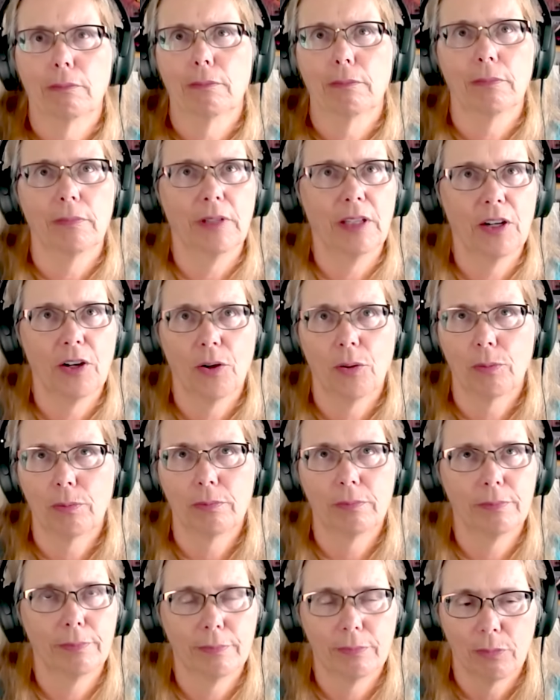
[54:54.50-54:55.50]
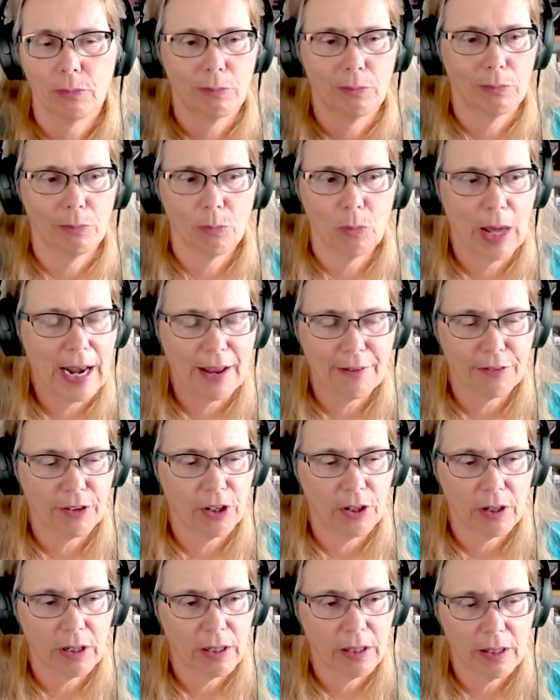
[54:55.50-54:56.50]
you know,
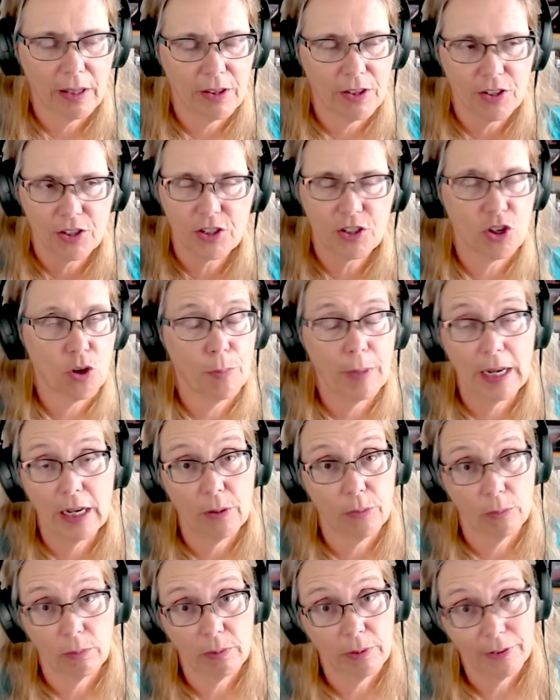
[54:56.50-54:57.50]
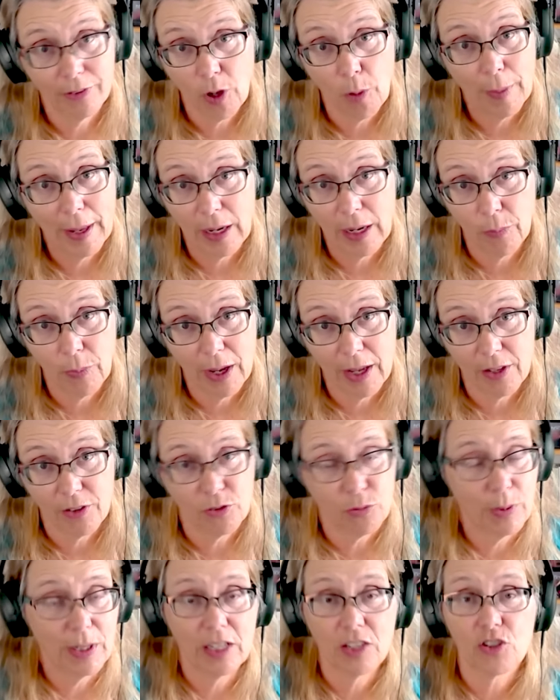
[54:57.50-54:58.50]
whatever. There's so many
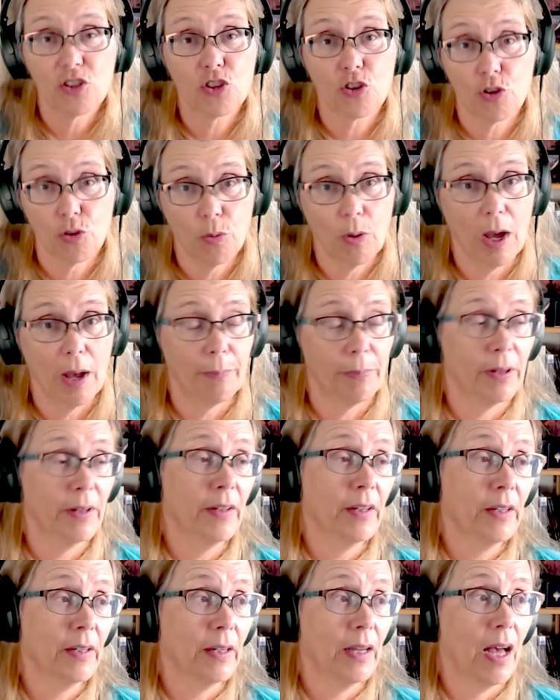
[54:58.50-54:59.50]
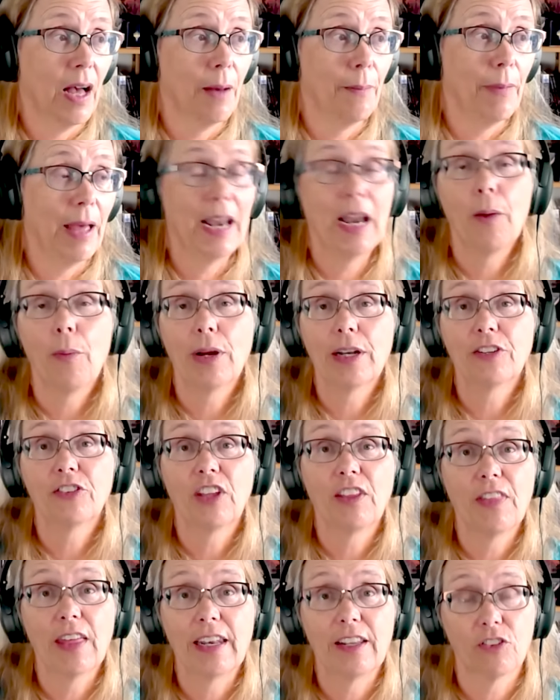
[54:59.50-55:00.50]
ways we can screw up. And I want to
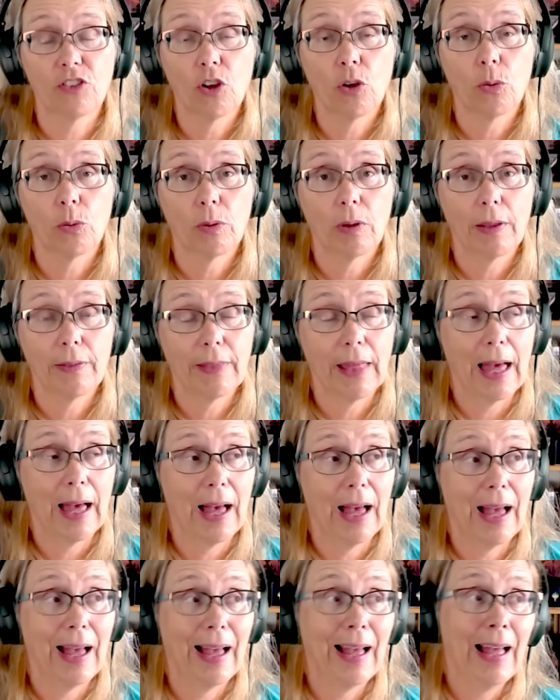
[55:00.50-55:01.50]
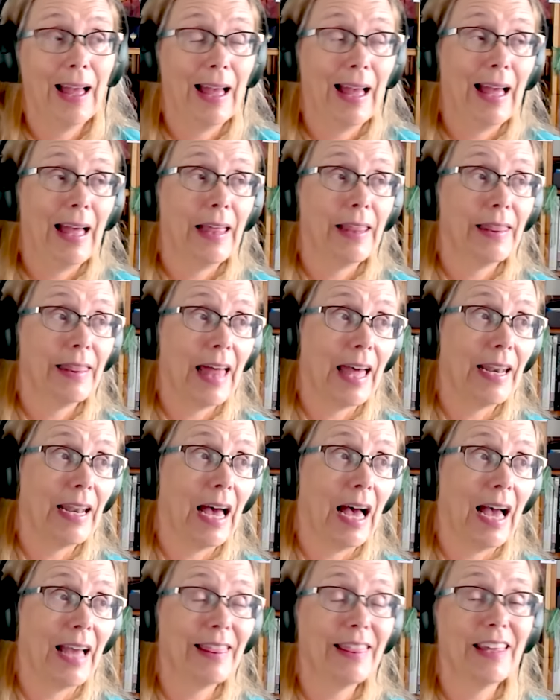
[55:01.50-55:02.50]
say that that
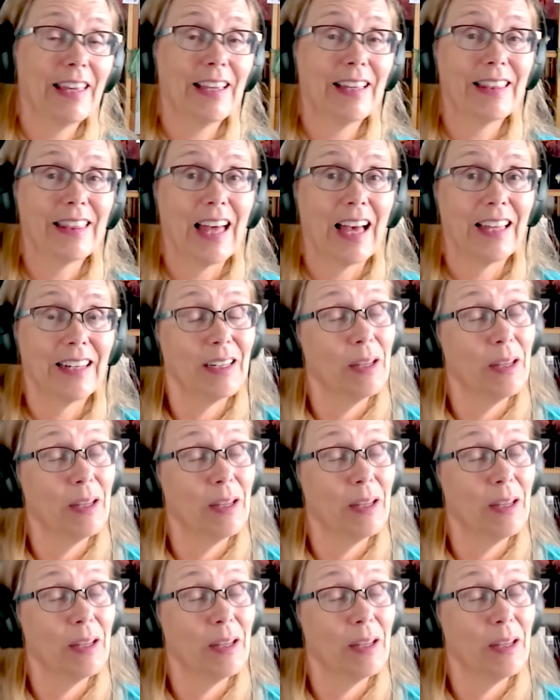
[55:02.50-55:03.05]
I think that